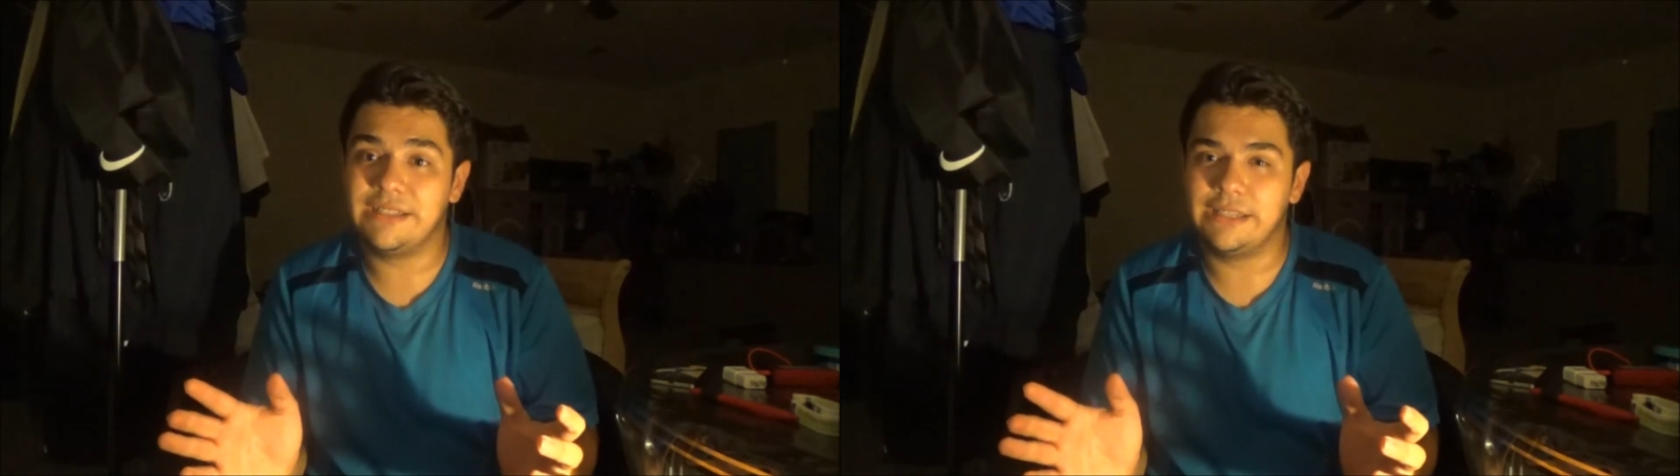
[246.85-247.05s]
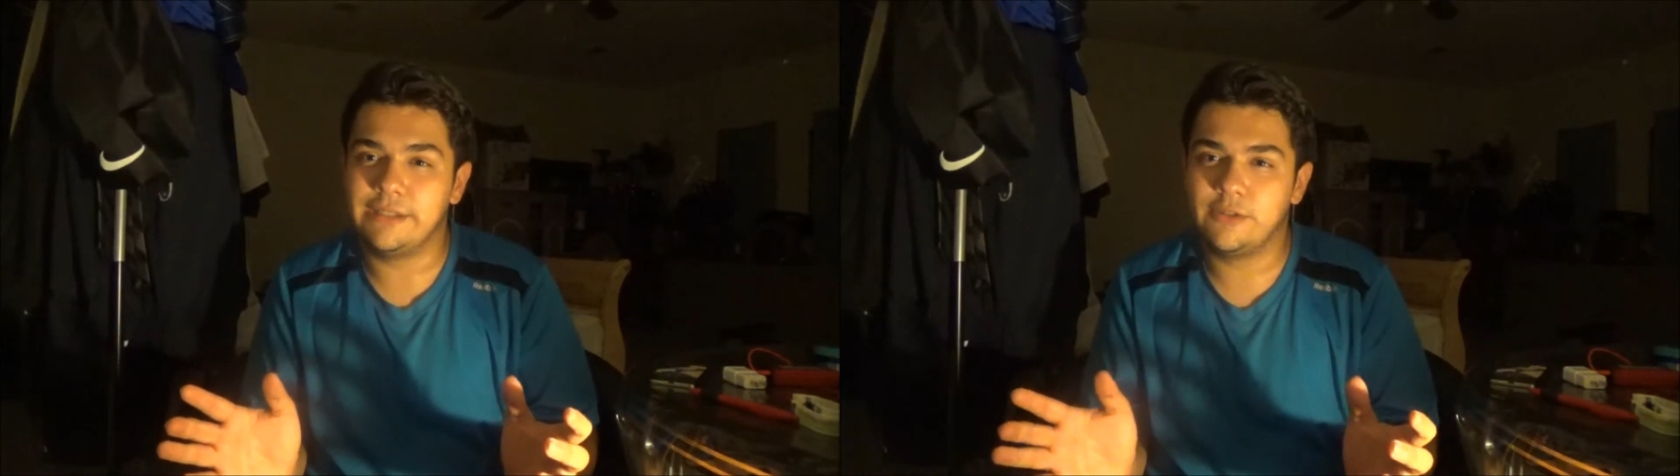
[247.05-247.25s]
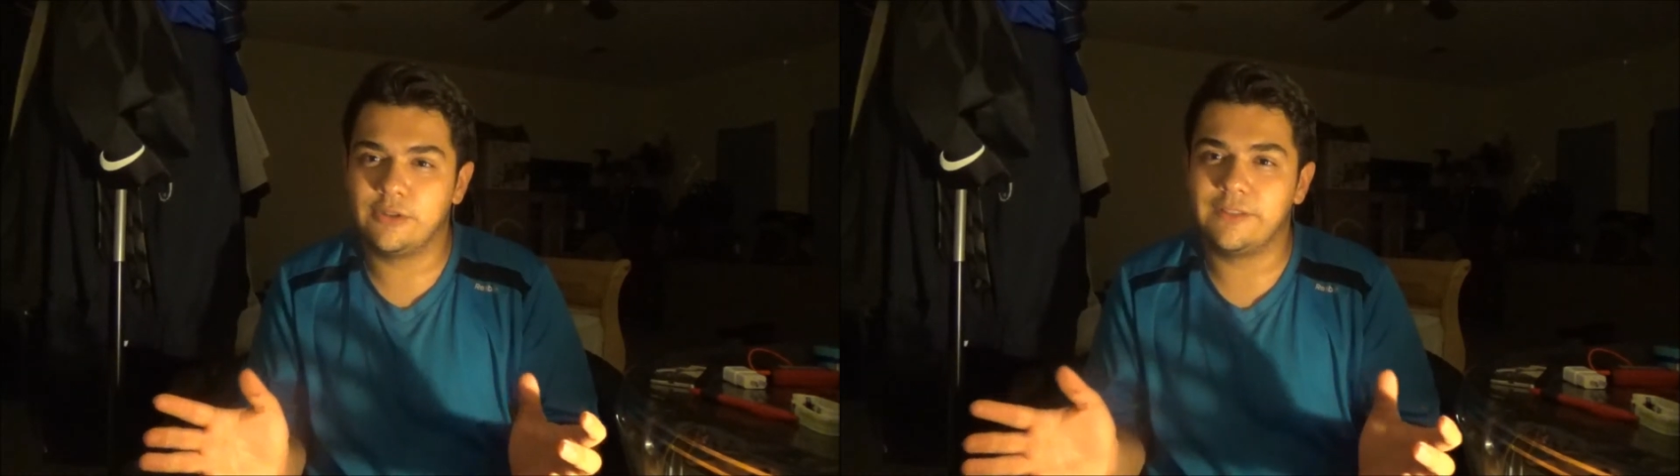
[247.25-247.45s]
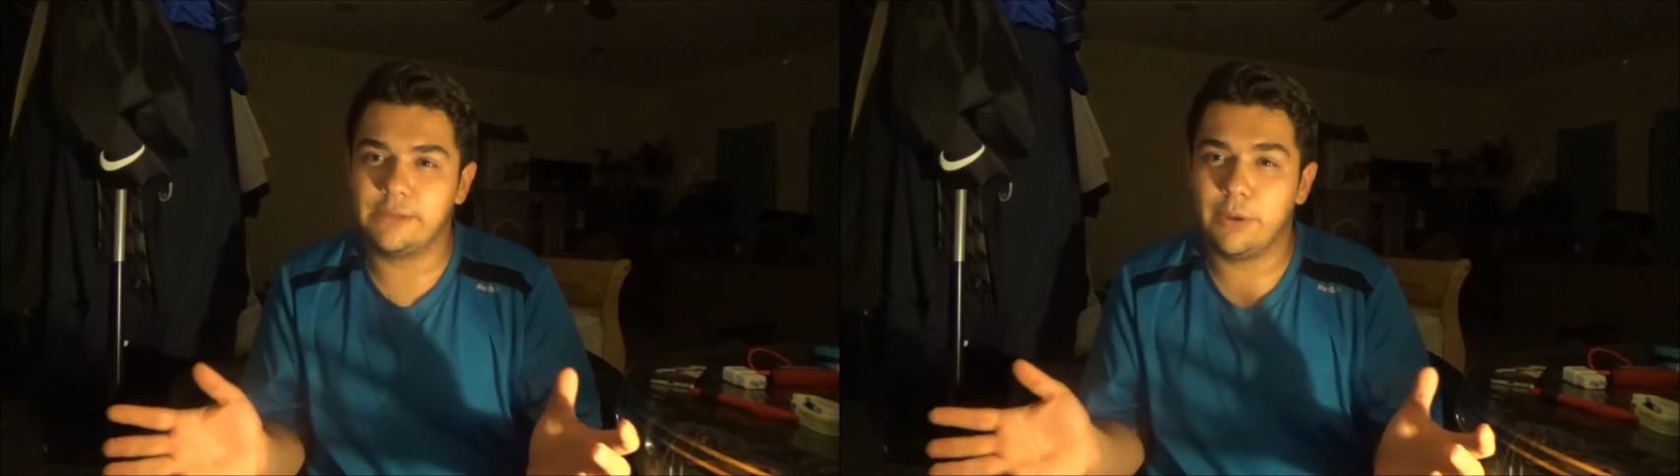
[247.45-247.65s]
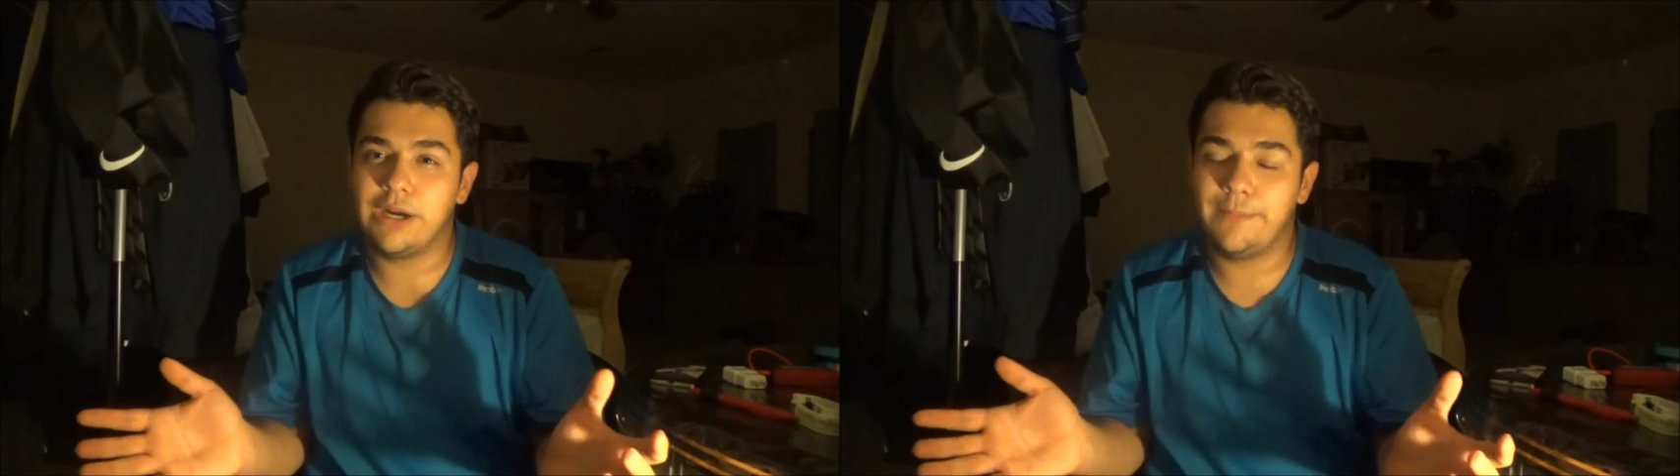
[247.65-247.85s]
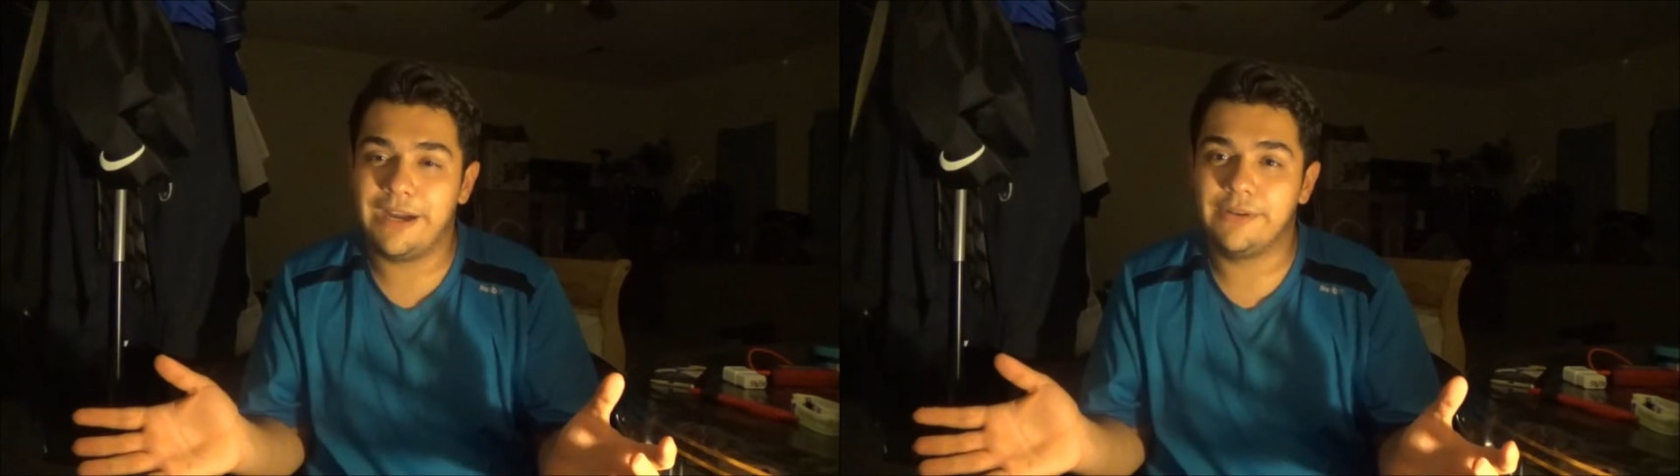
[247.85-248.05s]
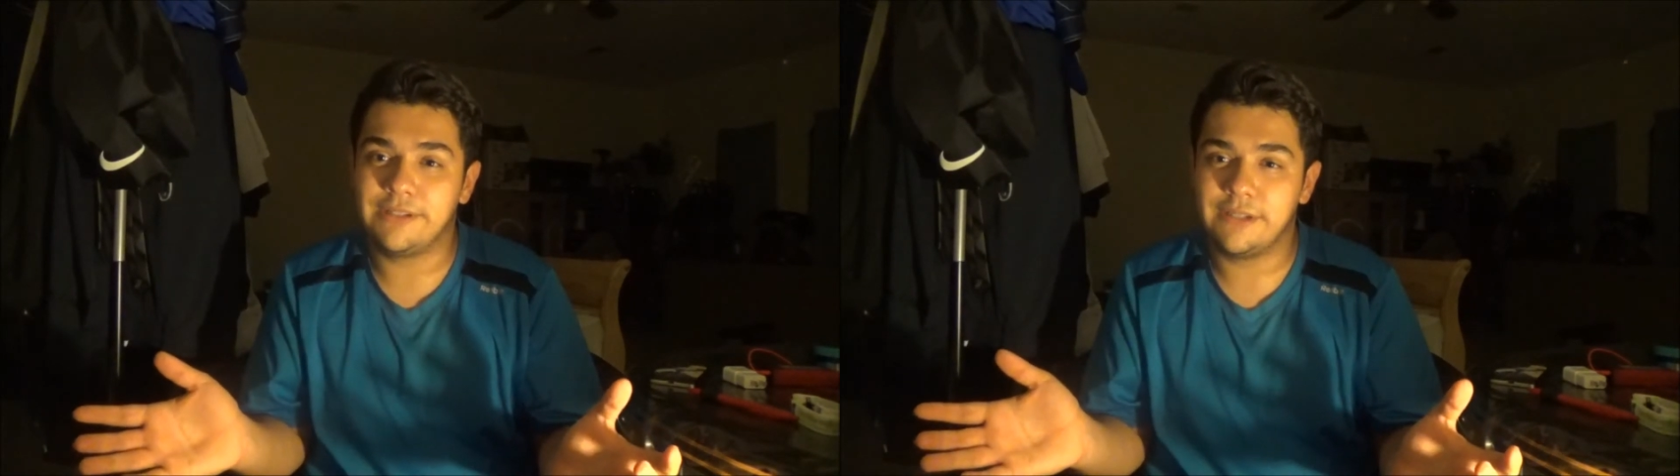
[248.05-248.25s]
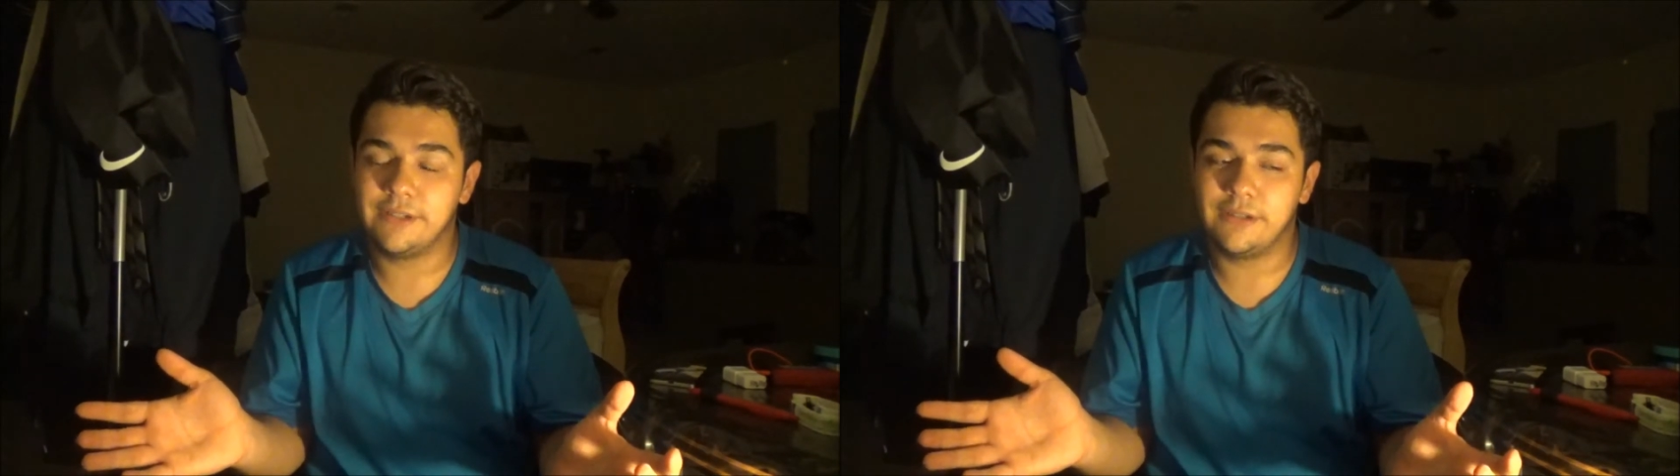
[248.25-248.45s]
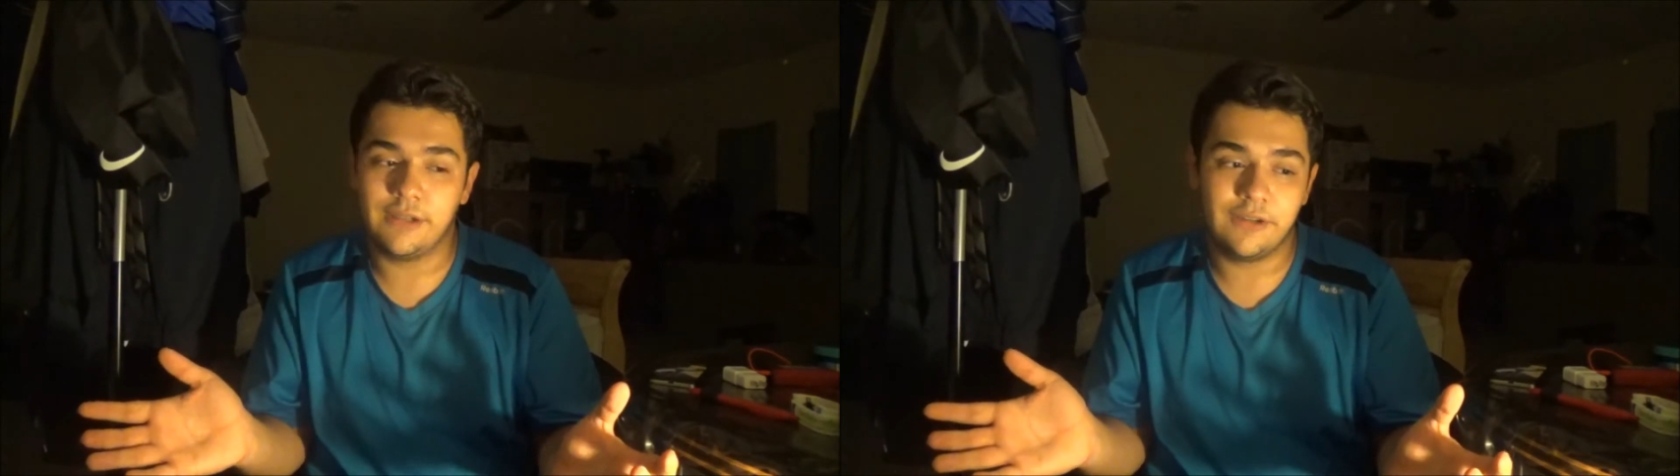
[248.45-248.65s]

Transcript: like sort of like Pir- Pirates Cove.